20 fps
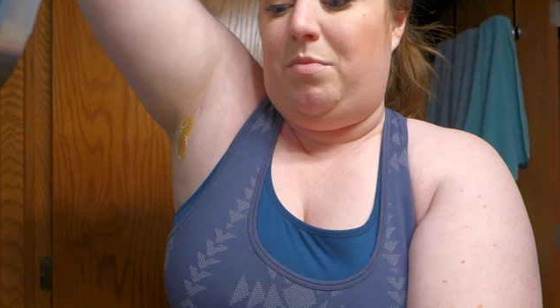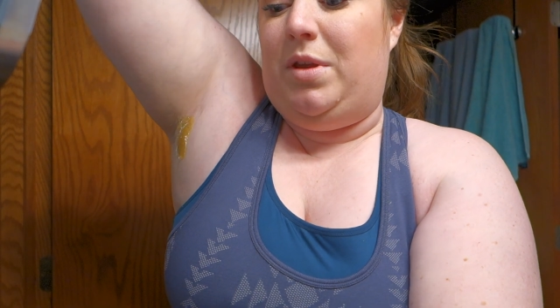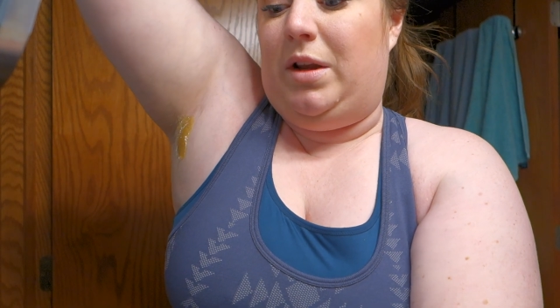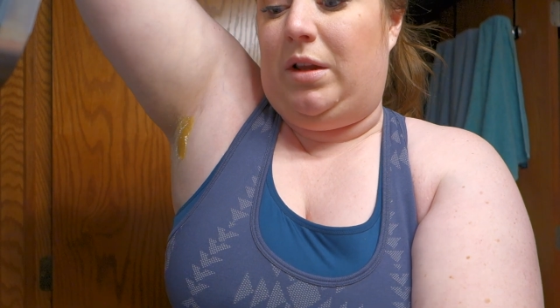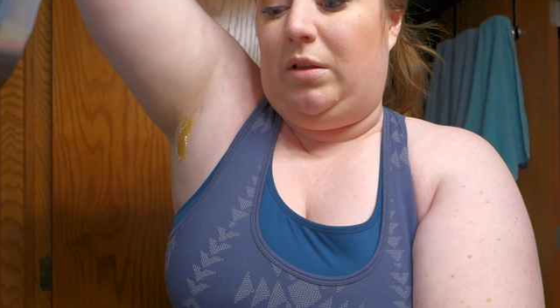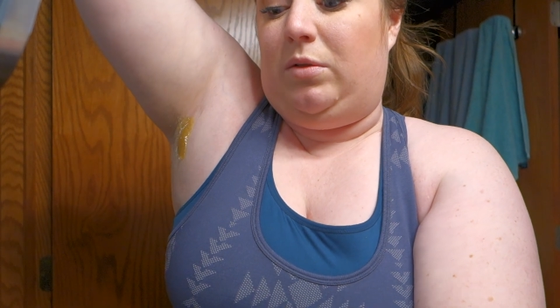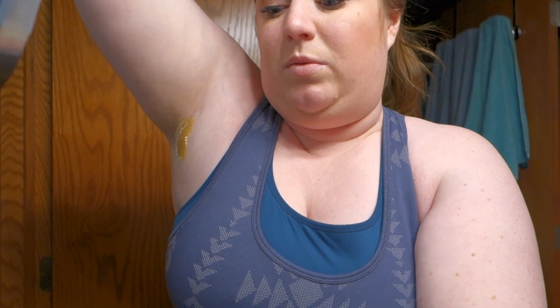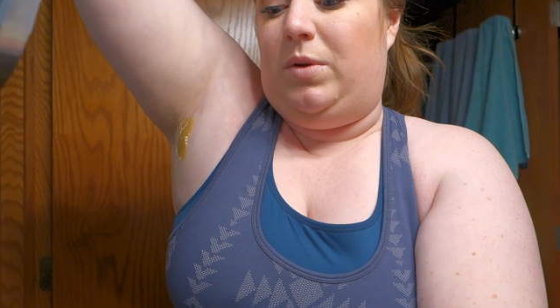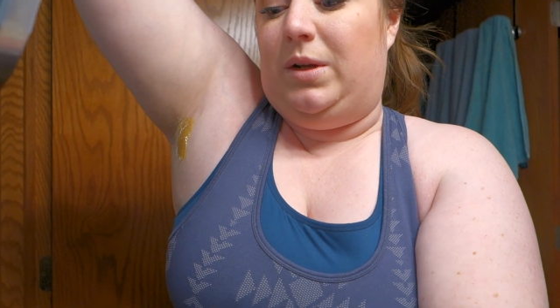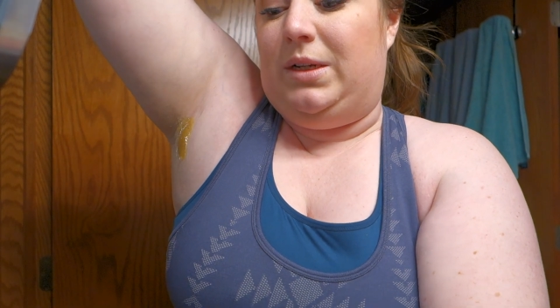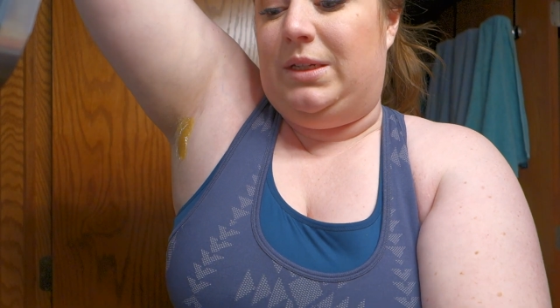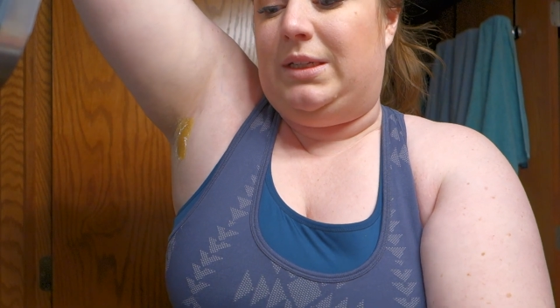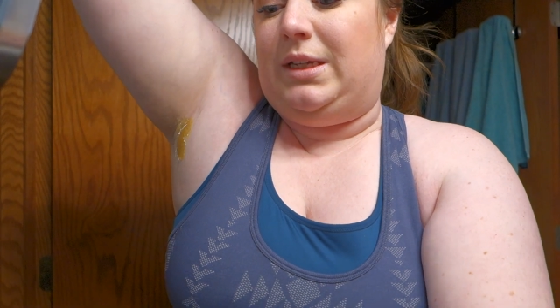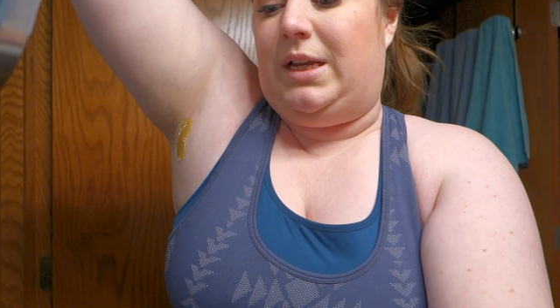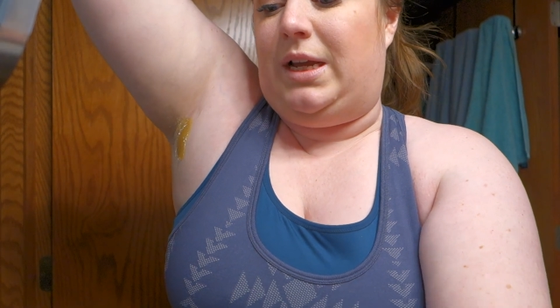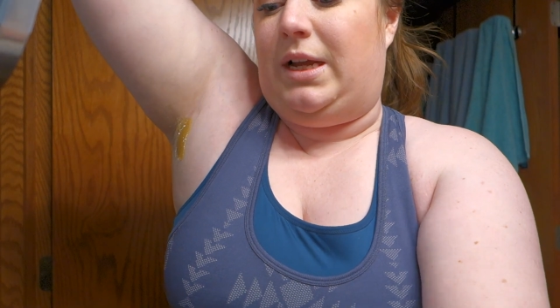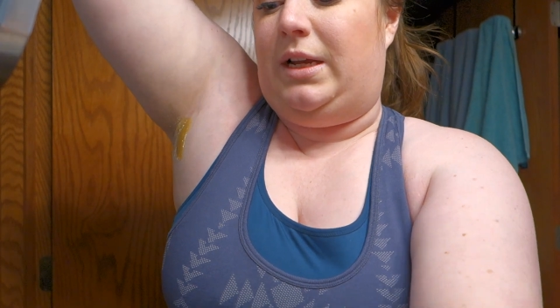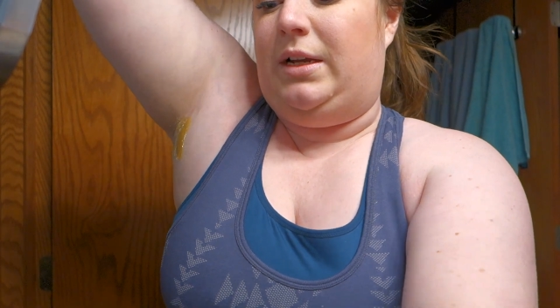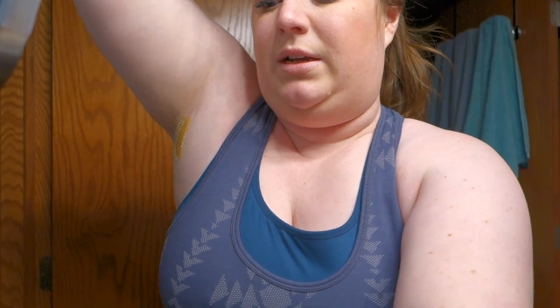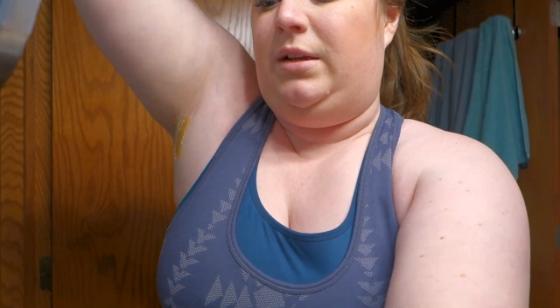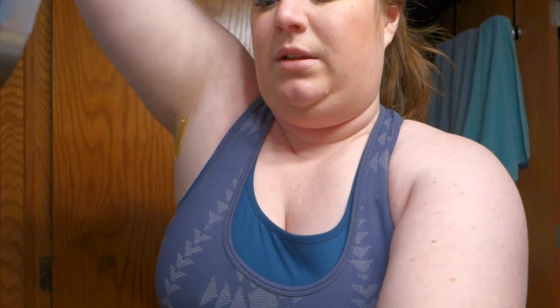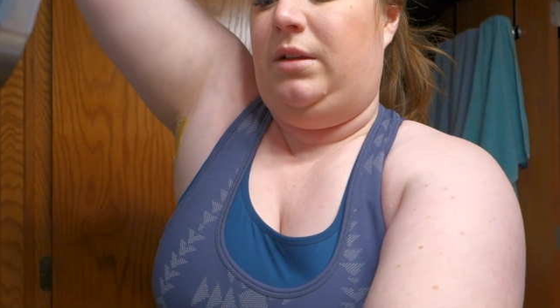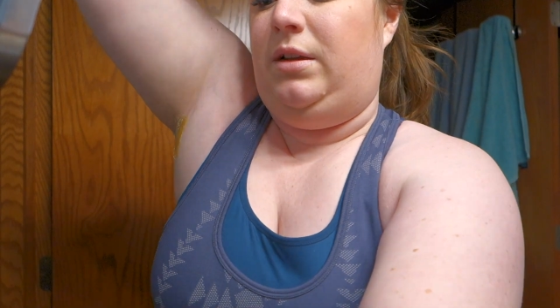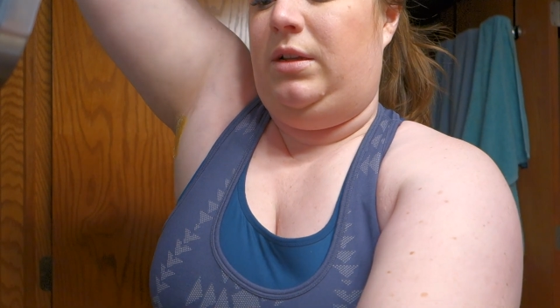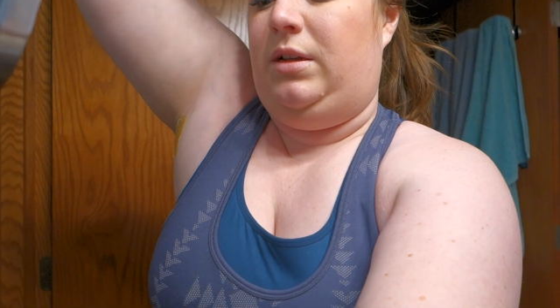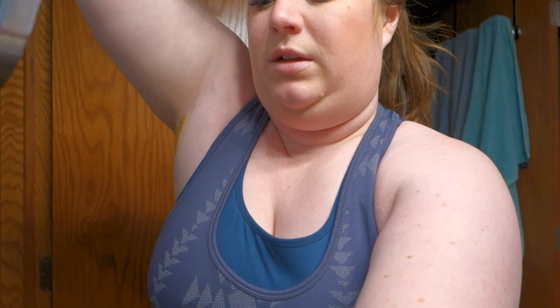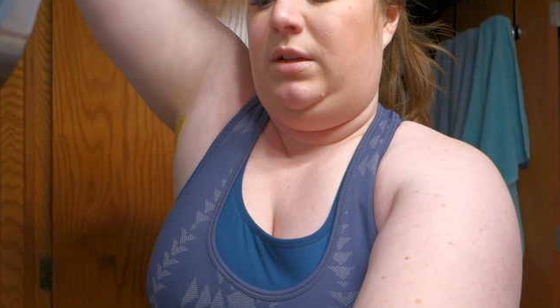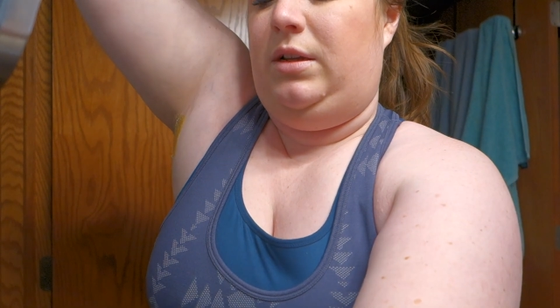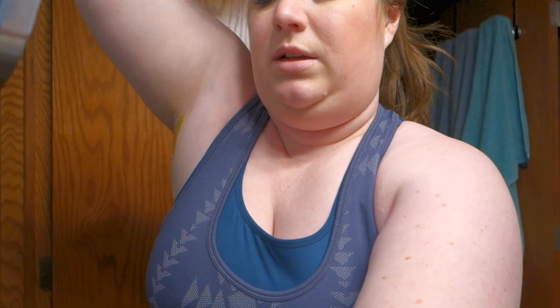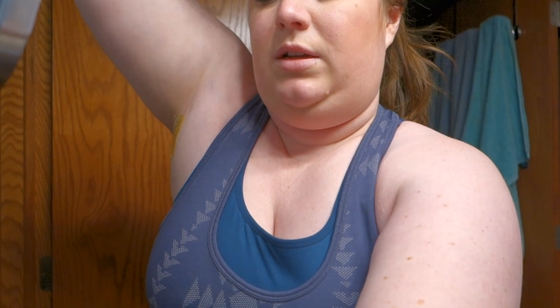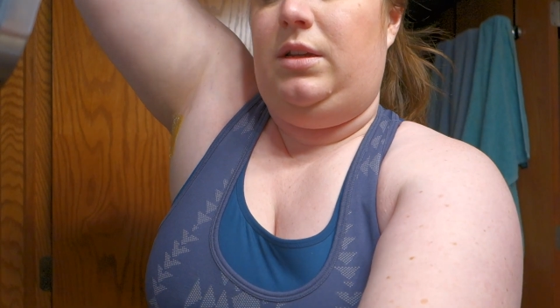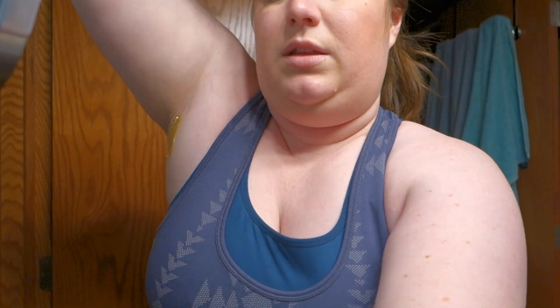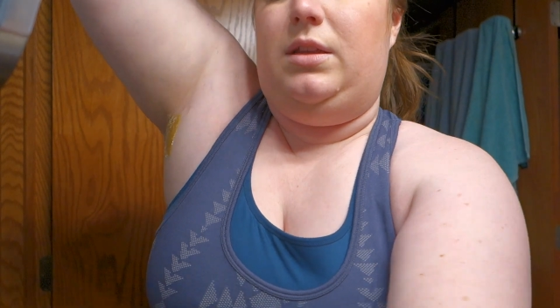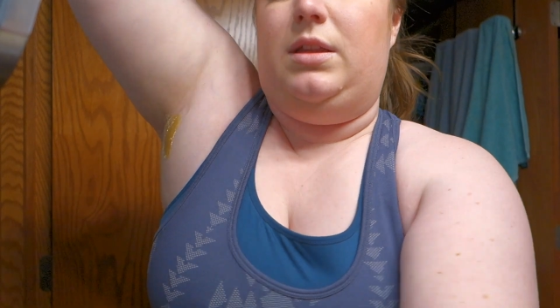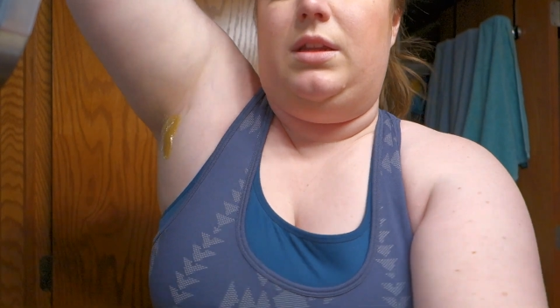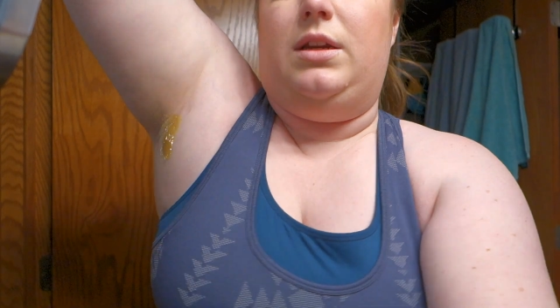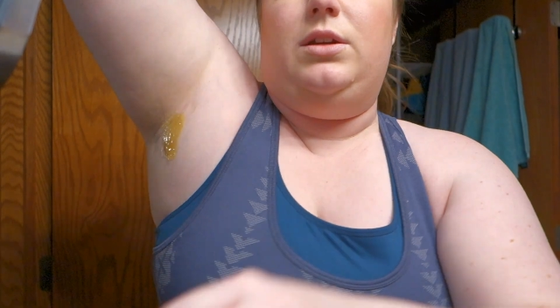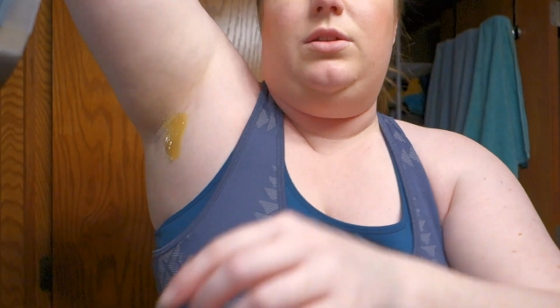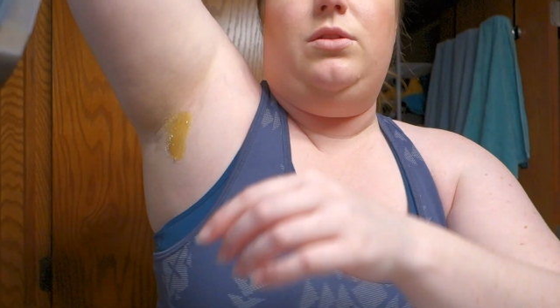middle one side, then I